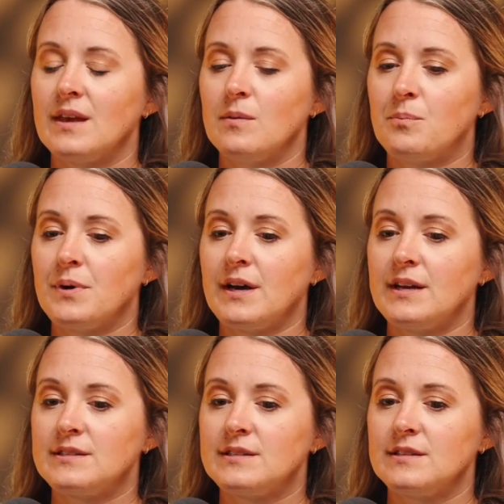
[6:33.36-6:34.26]

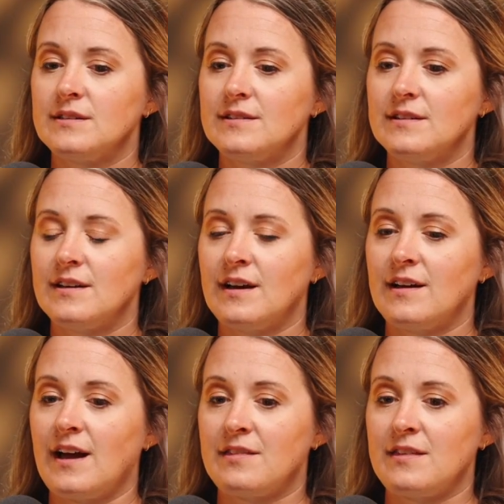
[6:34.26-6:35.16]
But
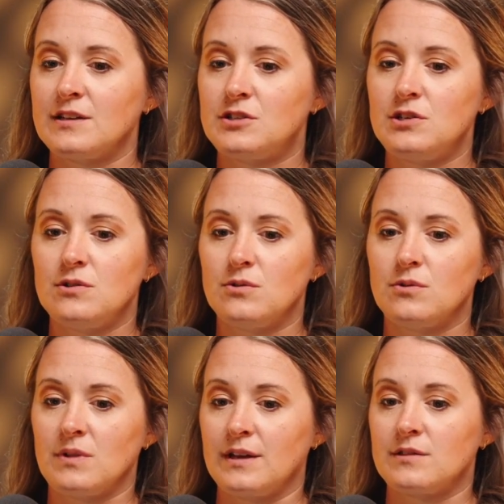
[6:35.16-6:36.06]
I think too,
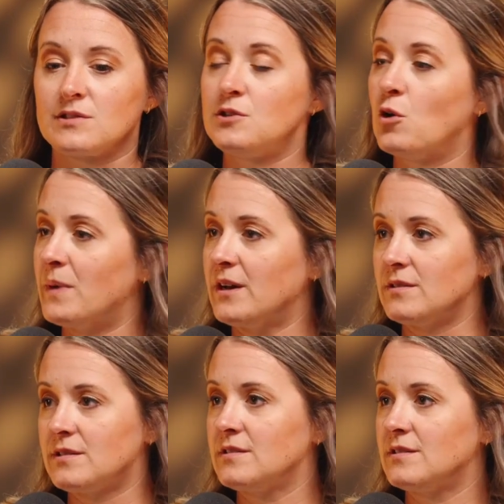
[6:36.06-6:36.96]
like the snow melt